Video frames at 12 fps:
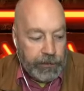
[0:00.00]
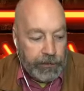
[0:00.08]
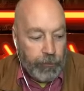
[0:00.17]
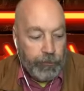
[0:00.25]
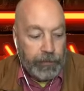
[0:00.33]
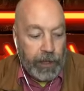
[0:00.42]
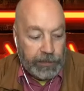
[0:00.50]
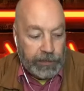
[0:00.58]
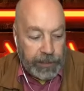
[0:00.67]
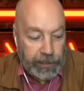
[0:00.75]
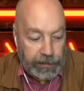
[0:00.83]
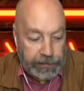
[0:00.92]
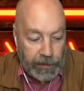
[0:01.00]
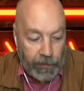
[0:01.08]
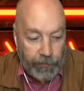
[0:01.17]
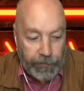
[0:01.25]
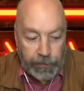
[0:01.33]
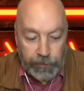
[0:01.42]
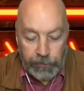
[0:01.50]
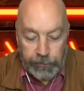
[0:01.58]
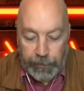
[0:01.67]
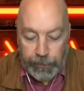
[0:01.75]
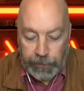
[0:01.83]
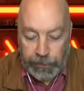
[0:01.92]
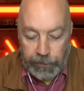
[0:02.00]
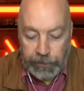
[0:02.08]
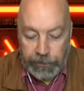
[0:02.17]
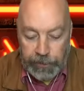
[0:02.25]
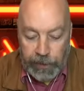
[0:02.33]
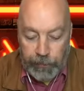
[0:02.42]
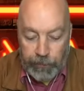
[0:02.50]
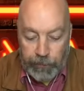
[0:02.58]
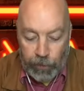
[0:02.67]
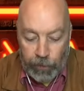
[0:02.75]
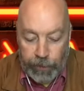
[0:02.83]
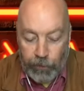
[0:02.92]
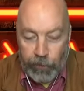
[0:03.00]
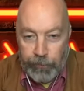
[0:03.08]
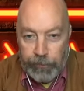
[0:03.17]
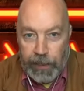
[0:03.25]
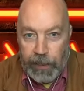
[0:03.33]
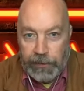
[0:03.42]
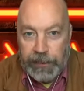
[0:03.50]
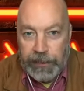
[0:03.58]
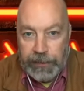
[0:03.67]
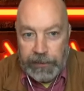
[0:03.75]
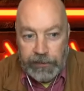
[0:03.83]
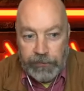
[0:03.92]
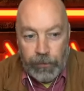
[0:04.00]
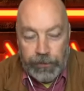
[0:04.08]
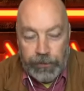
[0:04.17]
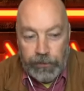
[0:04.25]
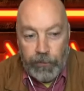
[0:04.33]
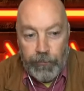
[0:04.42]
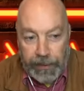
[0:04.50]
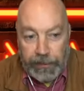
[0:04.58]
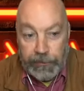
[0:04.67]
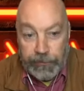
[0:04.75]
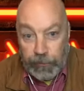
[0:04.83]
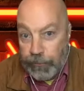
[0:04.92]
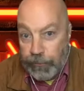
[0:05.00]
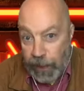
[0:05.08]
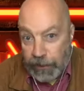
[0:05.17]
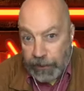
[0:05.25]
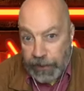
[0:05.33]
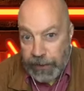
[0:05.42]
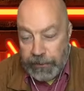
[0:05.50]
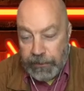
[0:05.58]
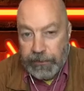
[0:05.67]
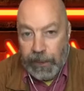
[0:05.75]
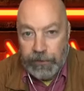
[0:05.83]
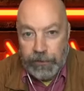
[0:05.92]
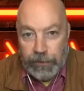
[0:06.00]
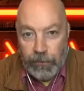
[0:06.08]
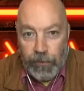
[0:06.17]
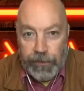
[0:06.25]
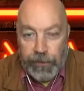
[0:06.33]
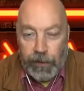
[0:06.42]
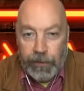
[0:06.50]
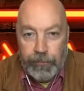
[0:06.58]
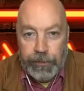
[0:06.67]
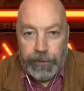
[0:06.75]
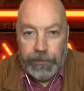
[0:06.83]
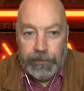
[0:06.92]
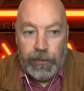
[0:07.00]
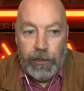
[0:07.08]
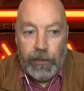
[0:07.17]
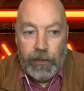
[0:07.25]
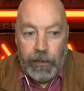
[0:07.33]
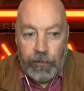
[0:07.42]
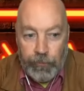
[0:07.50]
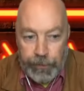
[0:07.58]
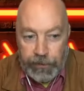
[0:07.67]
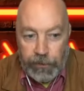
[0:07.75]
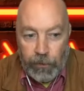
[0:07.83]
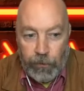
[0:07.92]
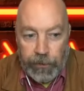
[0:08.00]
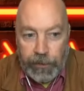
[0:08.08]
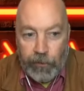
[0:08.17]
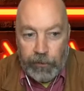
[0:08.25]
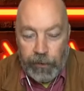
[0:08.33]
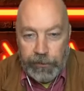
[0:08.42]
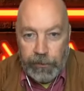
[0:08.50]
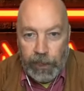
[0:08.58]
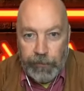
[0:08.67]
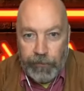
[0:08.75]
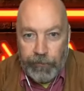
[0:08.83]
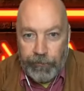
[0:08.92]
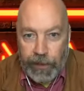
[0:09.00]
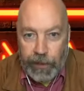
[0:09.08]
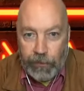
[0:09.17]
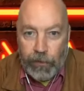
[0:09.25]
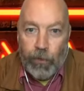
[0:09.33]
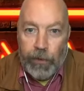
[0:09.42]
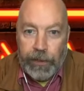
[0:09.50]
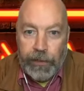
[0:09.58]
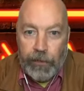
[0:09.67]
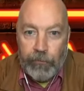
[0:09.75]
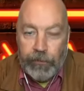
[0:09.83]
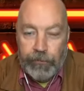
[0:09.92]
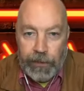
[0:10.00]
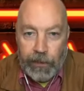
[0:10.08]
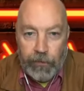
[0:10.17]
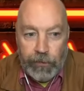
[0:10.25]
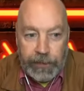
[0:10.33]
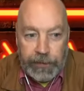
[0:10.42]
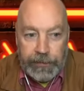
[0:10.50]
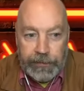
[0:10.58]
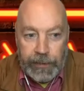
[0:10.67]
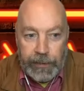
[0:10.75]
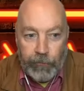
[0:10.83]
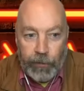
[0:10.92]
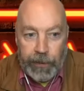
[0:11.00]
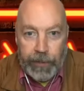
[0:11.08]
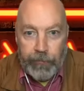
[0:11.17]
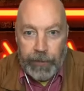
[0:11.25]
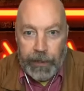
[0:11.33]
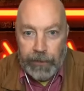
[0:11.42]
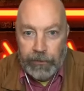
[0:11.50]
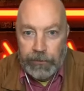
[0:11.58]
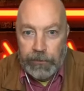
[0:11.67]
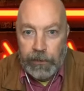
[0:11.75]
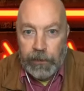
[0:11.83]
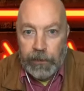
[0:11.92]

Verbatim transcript: You know, blockchain is out there, so people understand a bit more about what blockchain is. Of course, there are many different blockchains. It's not just the one that underpins Bitcoin. And we'll also talk about Filecoin and what Filecoin is and why it matters.